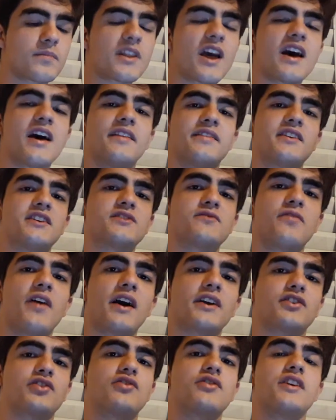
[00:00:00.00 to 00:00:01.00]
And this
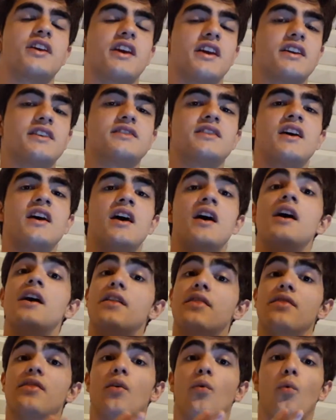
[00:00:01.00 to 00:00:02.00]
factor is
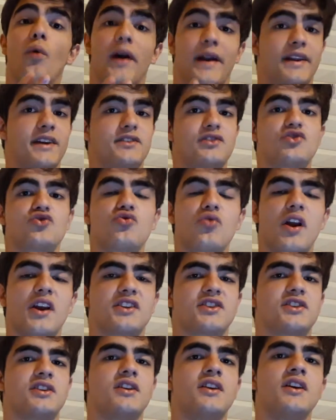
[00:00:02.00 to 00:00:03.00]
the weighted
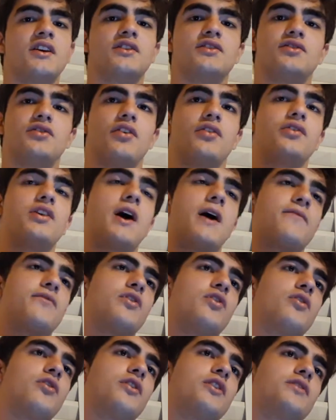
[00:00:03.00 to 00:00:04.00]
stretch. So you have
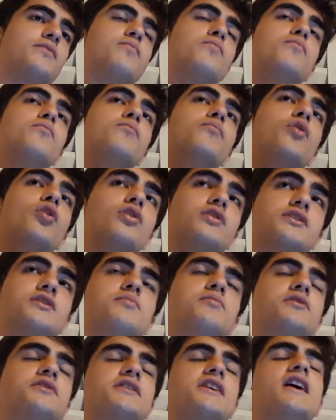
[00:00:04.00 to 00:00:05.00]
heard it
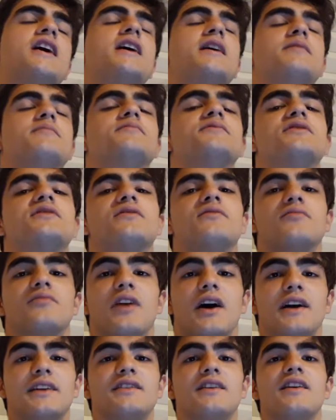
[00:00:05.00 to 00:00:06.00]
multiple times,
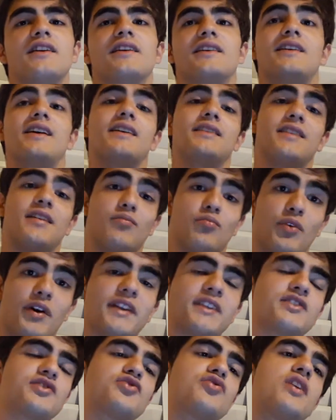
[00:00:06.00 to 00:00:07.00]
right? Get that
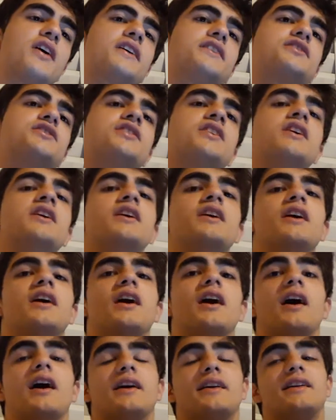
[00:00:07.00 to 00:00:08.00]
weighted stretch,
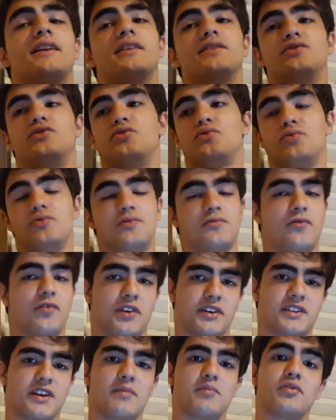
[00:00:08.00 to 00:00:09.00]
do,
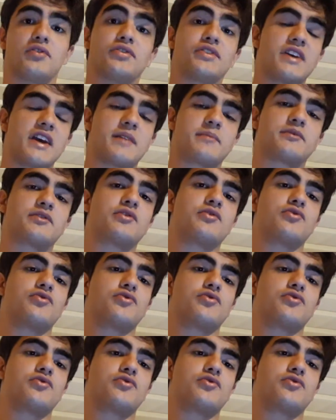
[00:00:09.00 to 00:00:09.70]
for example, dips to